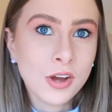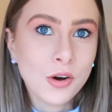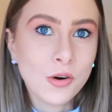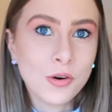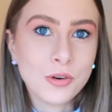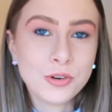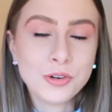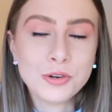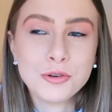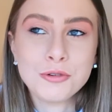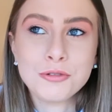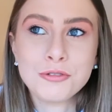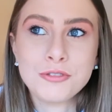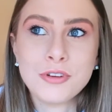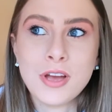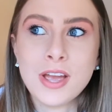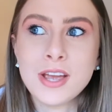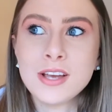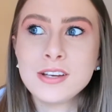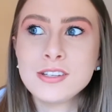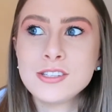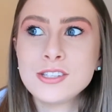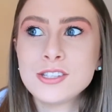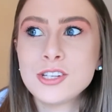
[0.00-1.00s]
on your
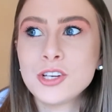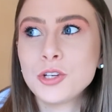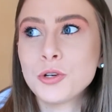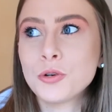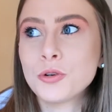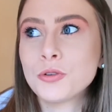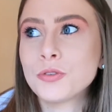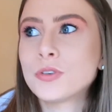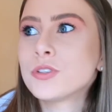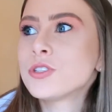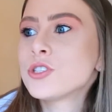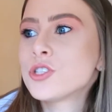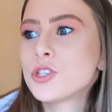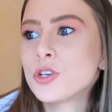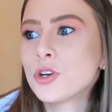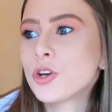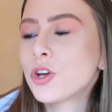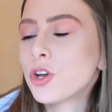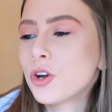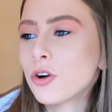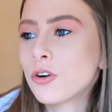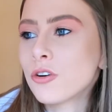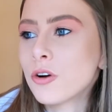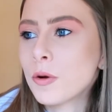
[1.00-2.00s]
face that you're
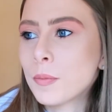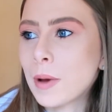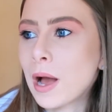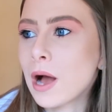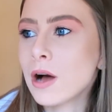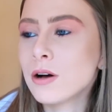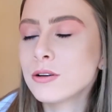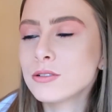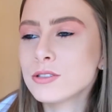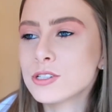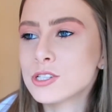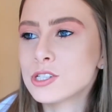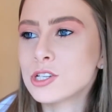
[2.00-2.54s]
insecure about.